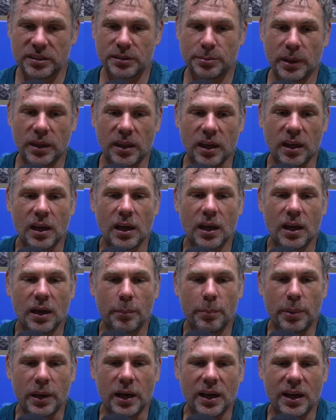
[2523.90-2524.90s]
is a big thing.
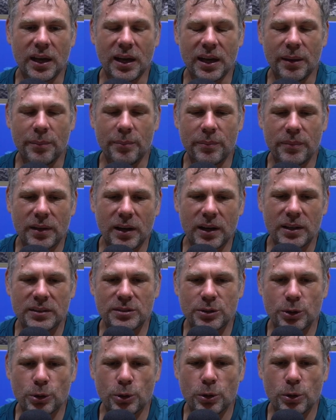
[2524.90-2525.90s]
But um, I
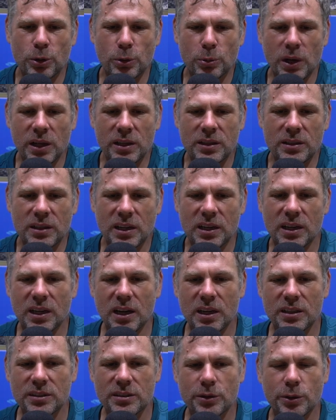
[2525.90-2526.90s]
saw one little
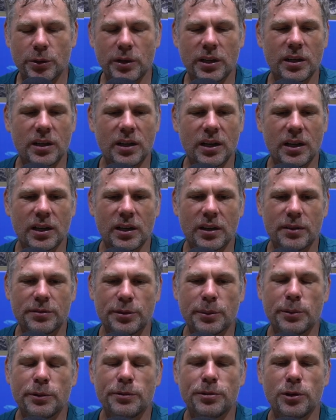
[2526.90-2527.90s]
article in it, uh,
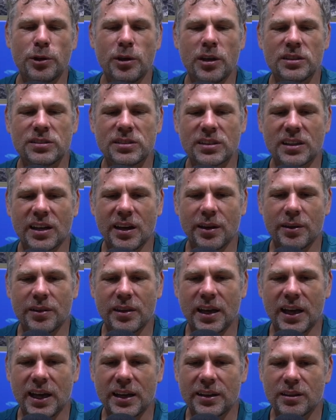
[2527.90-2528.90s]
from a few years ago
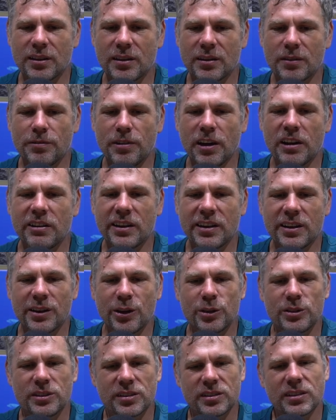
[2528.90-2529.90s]
that had a very
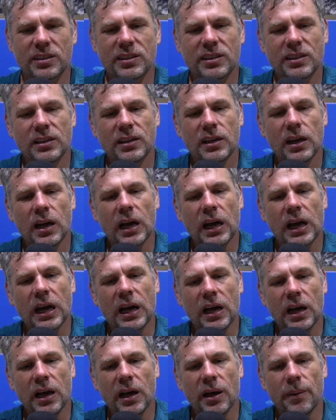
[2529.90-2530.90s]
good
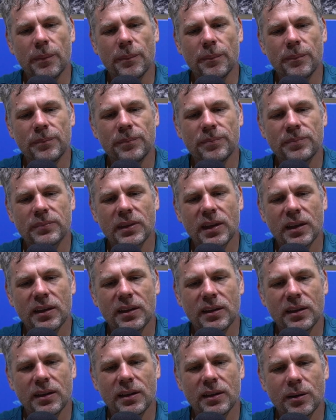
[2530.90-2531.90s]
um,
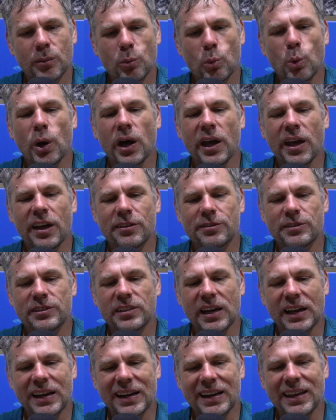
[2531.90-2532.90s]
way of
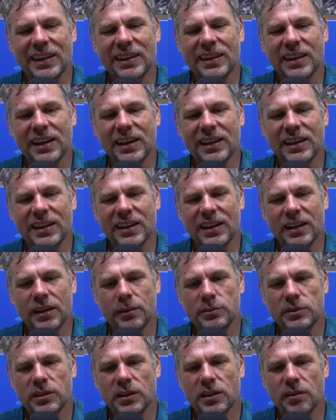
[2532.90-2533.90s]
tackling that
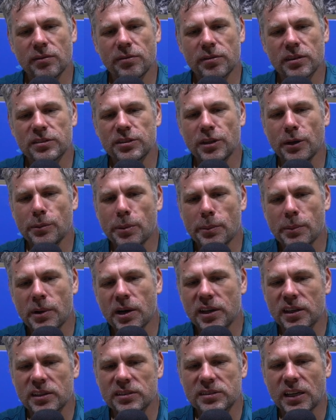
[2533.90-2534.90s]
um, to give the
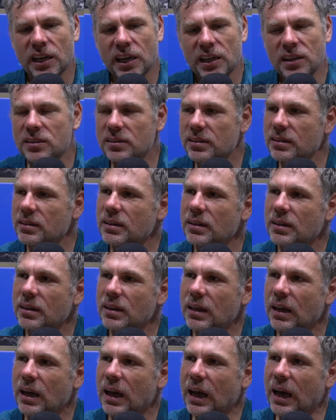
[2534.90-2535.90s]
supermarkets a hint,
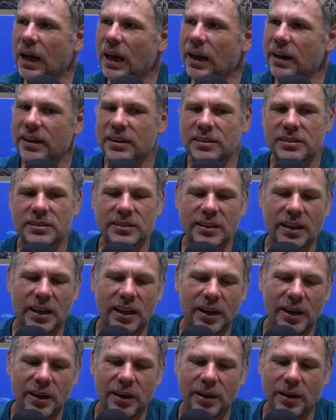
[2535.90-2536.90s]
and is
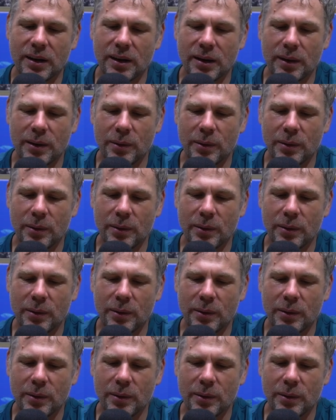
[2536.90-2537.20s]
uh,